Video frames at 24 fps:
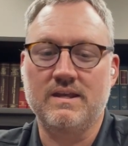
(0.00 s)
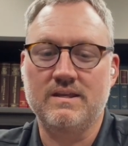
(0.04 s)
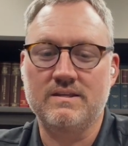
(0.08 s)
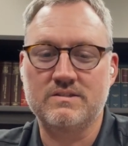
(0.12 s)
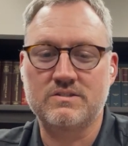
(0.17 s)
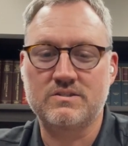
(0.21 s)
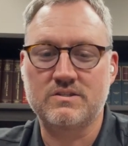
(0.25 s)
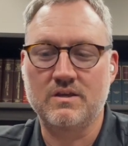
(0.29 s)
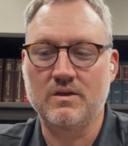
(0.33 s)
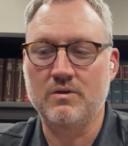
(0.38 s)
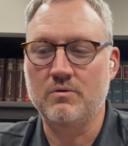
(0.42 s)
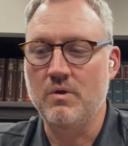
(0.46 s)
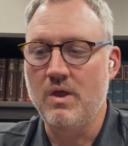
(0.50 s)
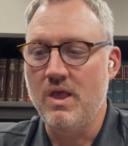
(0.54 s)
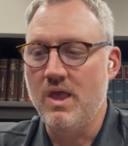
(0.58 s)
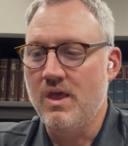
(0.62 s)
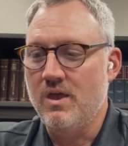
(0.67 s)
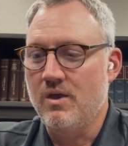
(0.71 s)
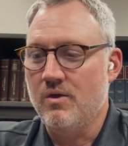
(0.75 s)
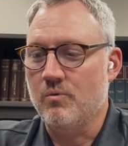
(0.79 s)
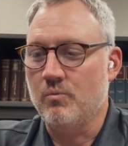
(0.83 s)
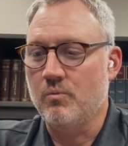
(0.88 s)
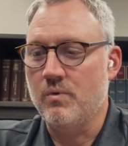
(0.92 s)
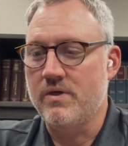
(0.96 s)
And so
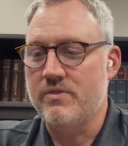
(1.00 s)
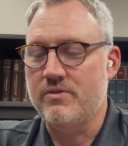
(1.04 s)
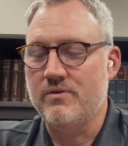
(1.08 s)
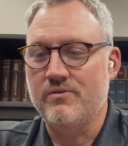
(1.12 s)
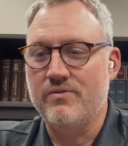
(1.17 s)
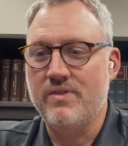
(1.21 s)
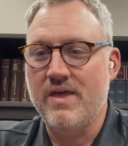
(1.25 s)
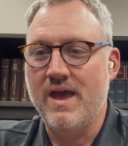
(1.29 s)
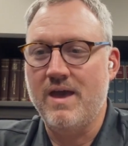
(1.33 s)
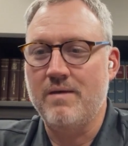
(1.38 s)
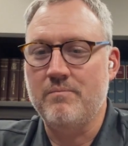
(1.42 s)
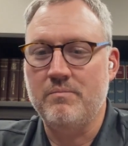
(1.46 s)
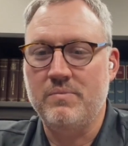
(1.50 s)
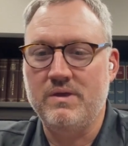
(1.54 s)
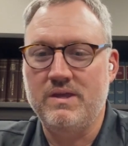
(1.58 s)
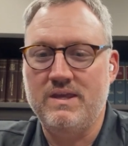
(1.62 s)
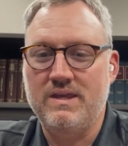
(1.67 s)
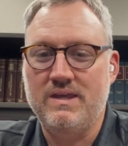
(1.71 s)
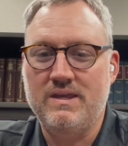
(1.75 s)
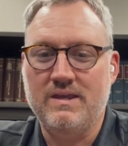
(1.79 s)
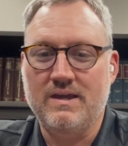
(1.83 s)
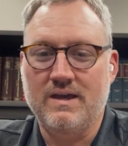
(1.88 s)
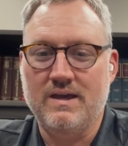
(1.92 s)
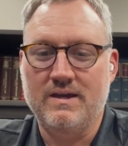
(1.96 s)
whether that
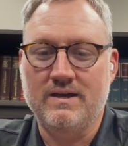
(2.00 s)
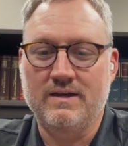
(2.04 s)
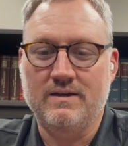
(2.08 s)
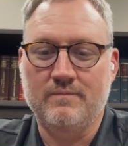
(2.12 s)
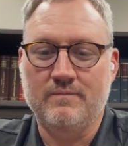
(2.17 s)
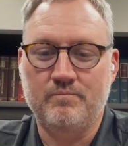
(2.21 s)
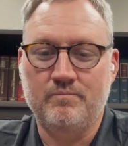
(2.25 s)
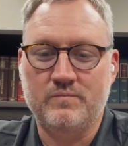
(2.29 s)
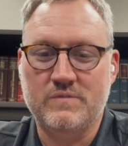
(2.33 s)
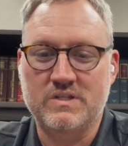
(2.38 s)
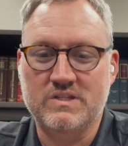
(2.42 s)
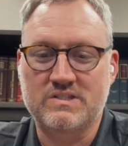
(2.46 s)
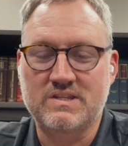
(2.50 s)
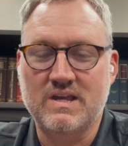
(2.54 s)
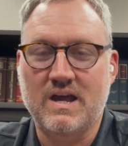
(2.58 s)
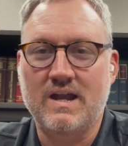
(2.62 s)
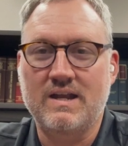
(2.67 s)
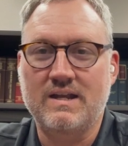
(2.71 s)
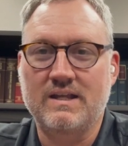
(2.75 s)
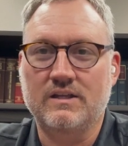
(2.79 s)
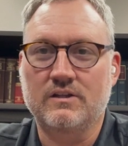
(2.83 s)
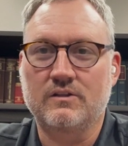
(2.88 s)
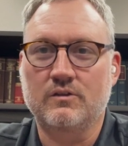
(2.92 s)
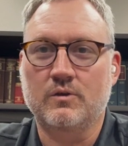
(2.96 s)
be
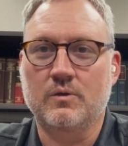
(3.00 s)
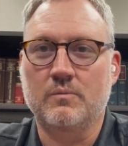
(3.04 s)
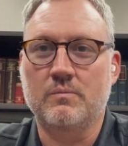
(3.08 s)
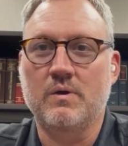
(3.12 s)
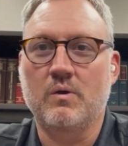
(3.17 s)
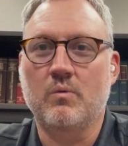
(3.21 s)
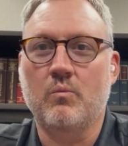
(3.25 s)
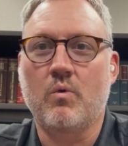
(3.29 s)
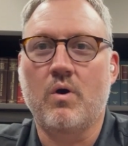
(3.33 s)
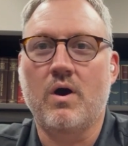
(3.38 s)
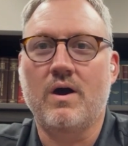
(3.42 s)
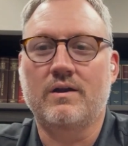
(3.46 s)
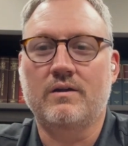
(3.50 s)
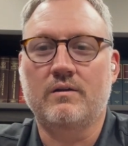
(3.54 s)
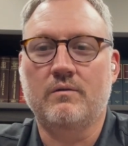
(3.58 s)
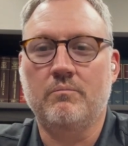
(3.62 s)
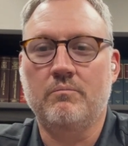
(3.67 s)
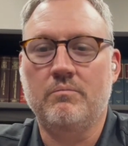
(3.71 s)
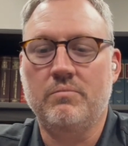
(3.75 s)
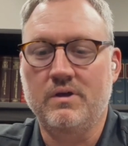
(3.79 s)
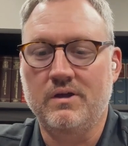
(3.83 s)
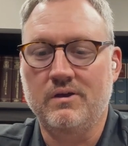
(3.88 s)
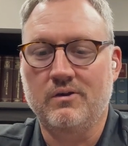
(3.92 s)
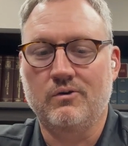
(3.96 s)
designing a little bit wider
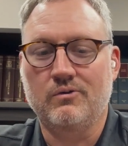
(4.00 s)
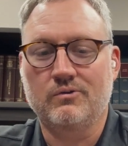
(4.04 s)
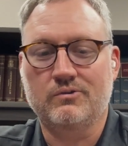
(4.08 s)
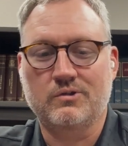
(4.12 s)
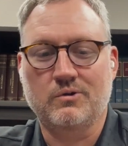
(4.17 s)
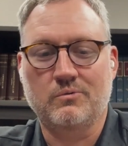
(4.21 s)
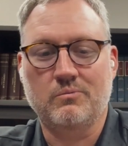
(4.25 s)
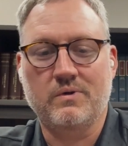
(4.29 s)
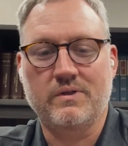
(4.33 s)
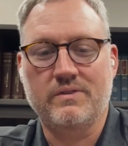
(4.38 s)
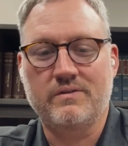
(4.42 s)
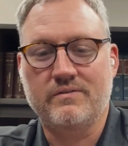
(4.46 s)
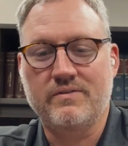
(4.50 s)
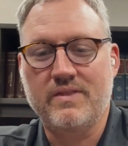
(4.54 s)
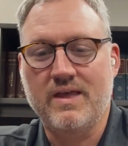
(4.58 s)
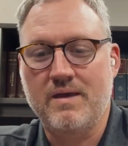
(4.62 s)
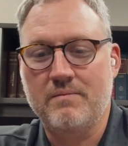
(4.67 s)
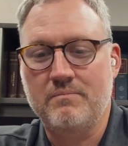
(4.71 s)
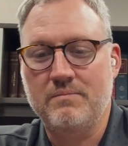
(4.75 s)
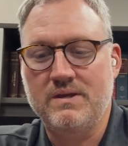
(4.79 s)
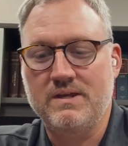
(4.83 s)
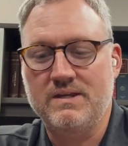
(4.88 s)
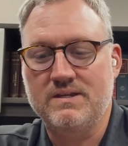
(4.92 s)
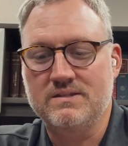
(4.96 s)
belt, or whether
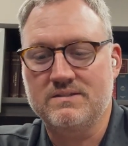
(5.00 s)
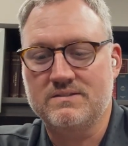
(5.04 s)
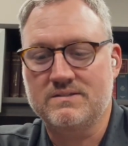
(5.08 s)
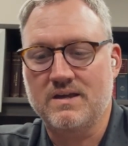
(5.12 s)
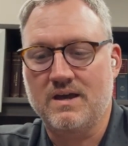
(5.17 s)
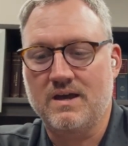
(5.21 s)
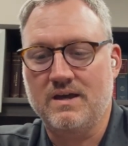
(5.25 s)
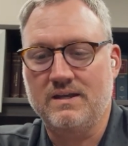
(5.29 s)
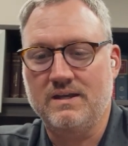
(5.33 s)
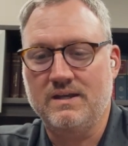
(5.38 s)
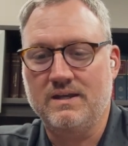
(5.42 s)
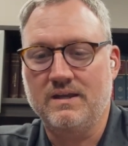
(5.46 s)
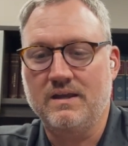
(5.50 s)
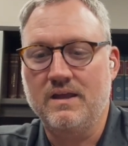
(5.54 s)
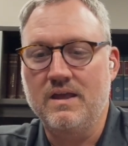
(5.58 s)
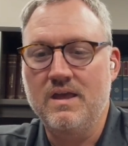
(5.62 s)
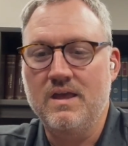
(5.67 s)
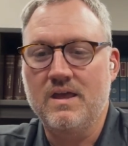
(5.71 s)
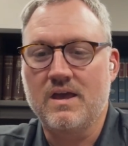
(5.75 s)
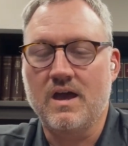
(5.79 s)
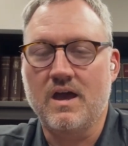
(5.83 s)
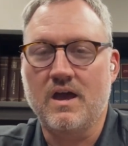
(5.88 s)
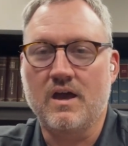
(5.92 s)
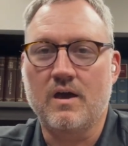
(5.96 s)
that be designing
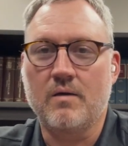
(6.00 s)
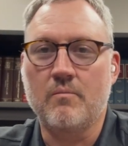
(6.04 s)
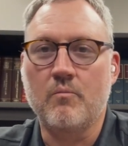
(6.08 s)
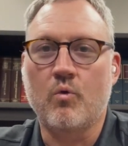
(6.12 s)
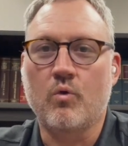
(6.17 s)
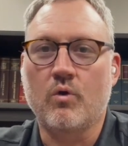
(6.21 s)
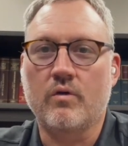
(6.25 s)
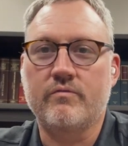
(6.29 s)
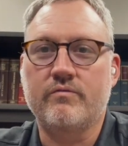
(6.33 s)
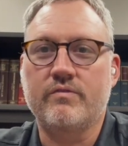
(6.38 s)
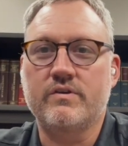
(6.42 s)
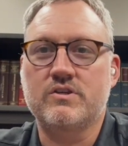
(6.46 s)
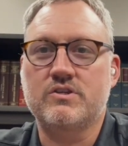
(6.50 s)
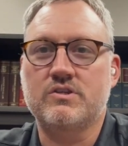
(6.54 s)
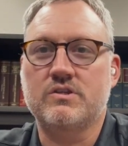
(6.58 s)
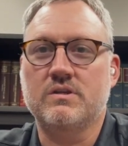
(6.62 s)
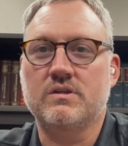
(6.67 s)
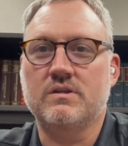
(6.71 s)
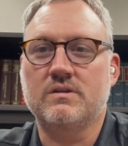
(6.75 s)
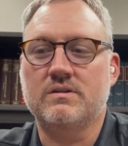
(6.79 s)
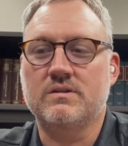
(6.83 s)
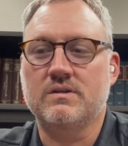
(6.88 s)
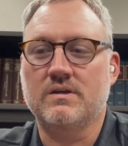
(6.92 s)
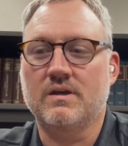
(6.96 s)
a more
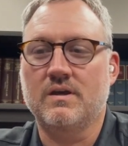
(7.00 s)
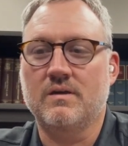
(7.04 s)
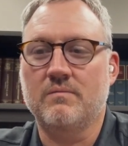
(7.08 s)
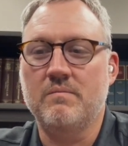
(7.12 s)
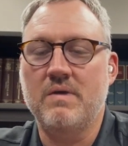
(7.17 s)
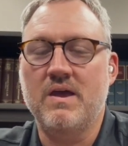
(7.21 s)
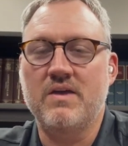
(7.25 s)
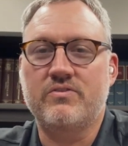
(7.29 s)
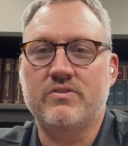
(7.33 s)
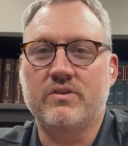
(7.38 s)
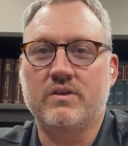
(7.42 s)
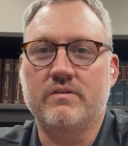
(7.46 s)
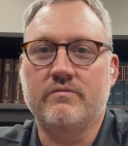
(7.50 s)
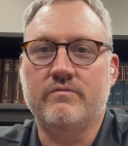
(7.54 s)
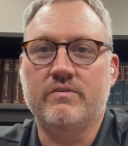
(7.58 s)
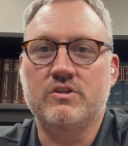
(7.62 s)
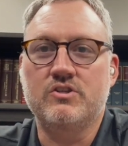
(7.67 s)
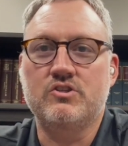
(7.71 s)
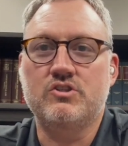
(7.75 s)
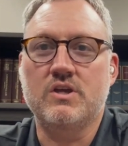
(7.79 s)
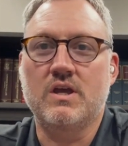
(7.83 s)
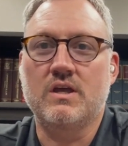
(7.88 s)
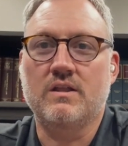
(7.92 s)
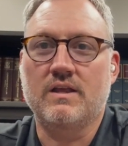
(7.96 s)
efficient method of
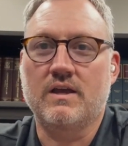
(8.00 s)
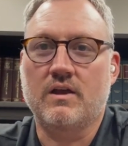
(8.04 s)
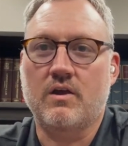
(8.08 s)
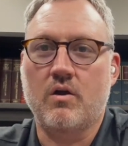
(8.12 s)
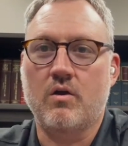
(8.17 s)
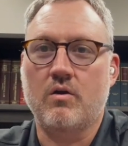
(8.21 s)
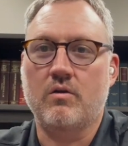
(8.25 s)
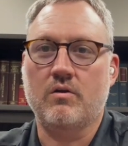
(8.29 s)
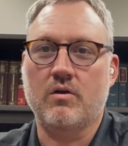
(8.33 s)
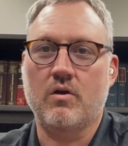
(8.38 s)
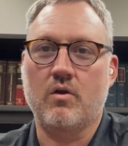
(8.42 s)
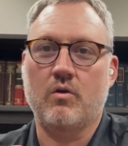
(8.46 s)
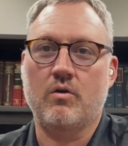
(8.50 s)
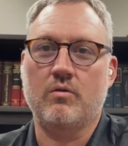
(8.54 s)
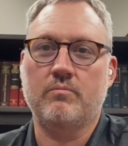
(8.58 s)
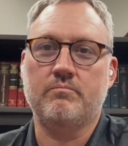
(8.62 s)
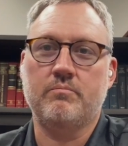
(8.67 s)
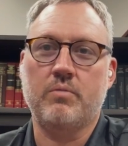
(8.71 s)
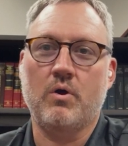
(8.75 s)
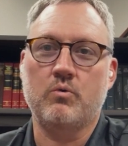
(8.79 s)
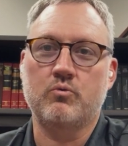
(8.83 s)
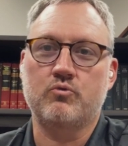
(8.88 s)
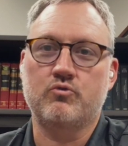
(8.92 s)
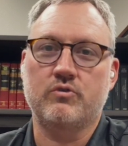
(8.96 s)
inject, like our
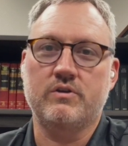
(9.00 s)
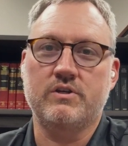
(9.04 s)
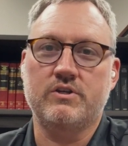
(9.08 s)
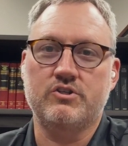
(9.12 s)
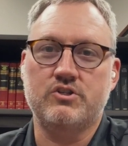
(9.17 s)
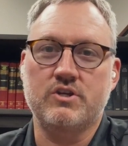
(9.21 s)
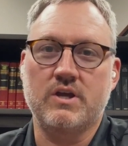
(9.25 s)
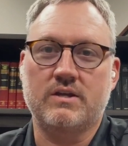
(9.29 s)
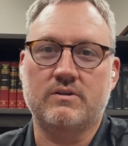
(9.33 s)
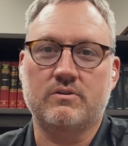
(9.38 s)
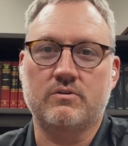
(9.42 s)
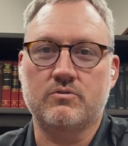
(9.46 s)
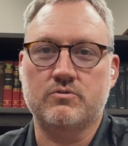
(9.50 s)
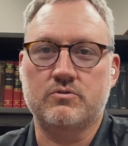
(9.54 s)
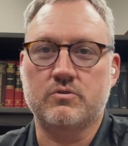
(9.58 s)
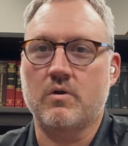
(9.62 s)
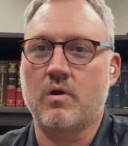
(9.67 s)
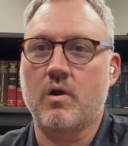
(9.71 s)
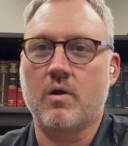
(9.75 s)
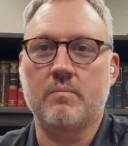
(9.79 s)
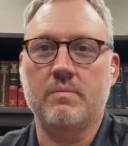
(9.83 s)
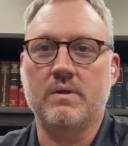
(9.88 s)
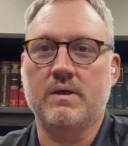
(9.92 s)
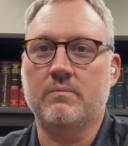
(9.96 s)
poultry injectors
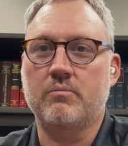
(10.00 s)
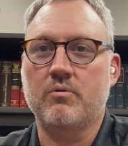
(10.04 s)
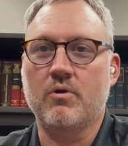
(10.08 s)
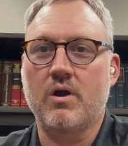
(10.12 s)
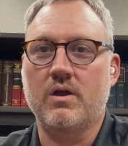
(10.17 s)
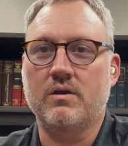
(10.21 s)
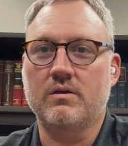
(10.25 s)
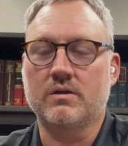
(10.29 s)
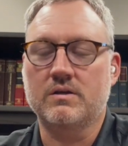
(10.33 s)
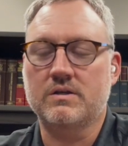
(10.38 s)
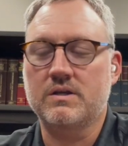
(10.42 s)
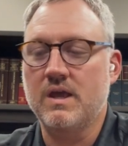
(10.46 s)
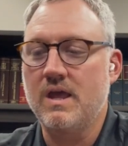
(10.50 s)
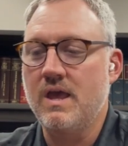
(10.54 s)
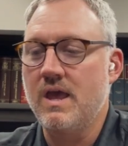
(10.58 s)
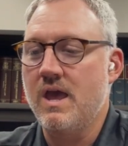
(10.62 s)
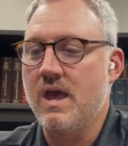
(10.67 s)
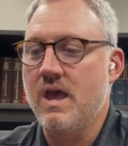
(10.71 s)
are our big product.